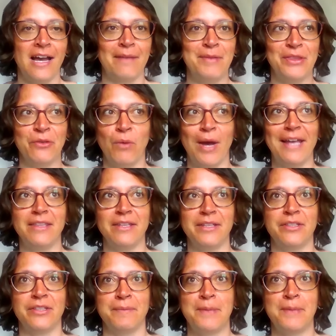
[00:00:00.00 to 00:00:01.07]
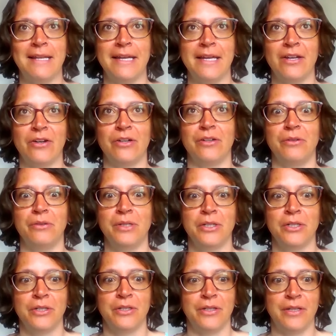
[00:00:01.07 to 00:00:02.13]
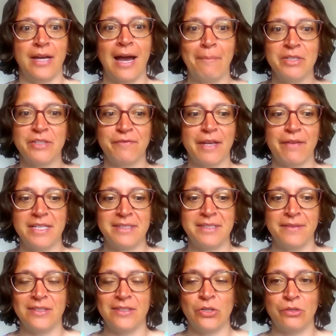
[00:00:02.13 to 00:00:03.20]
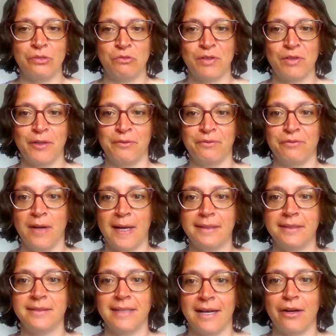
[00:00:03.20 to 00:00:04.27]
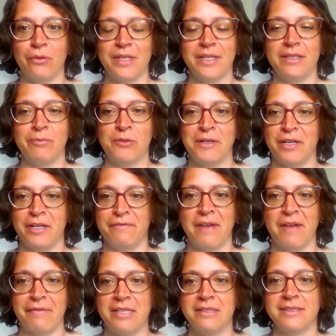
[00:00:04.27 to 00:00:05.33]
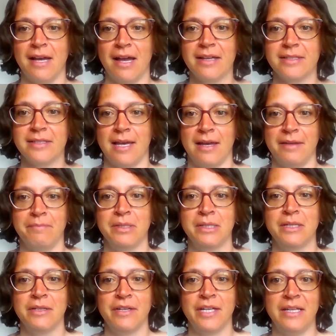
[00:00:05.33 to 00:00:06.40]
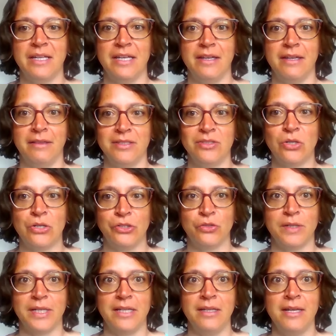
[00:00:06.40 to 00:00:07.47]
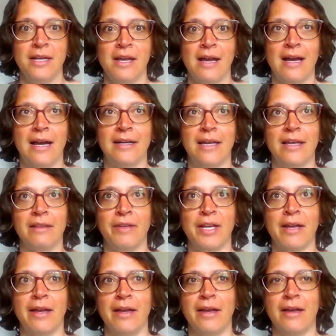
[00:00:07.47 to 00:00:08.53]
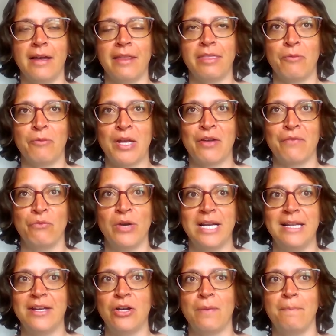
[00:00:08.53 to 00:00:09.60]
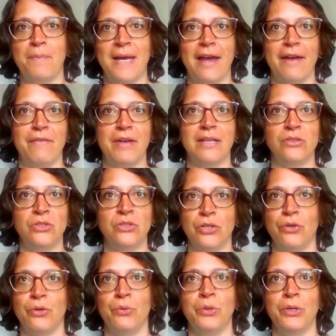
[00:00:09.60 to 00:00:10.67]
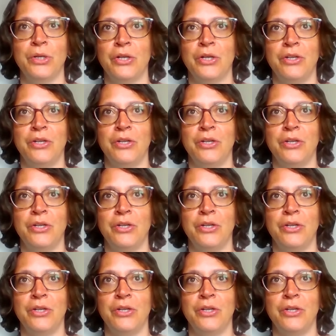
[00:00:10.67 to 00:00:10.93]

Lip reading: I mean, the way that the political atmosphere is in this country right now, we're in a very dark time in this country, and I think we can really compare it to